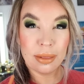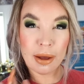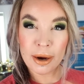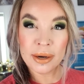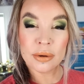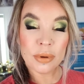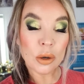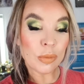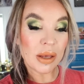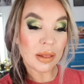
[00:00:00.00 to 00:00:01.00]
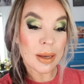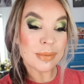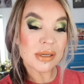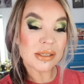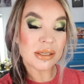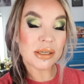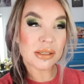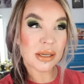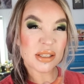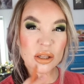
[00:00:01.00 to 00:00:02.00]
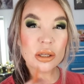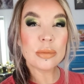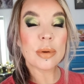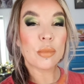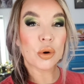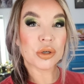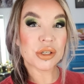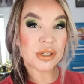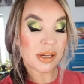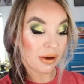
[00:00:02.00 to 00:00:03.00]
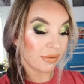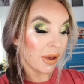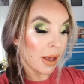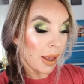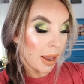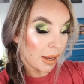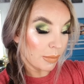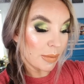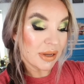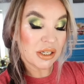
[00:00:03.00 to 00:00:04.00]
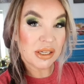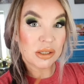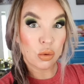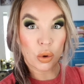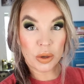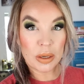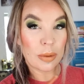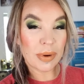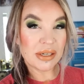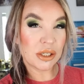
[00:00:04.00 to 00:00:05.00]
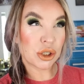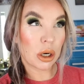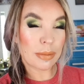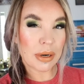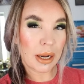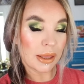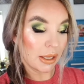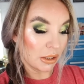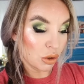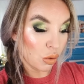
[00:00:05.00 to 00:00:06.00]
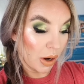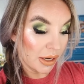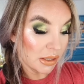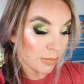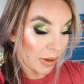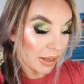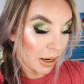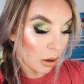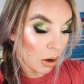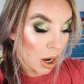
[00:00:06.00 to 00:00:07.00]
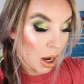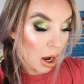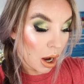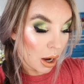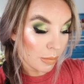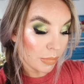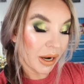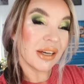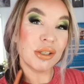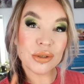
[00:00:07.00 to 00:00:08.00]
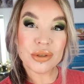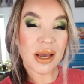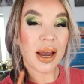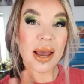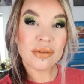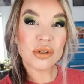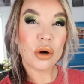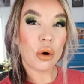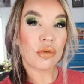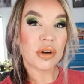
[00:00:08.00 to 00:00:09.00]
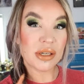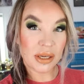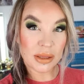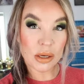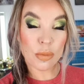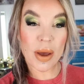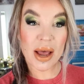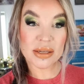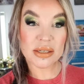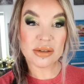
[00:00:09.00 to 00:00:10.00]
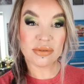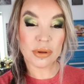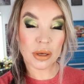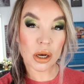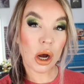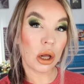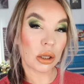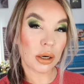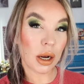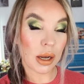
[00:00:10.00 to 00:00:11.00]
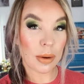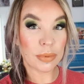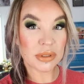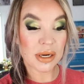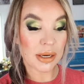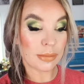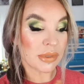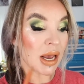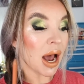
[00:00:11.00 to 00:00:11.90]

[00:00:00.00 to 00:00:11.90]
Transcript: line around my lips because it does it's a little bit more stiff and maybe I just had to work it up I did sharpen it I think twice by now um, but I do, yeah, I have to go over it to get the opacity for the color a couple times.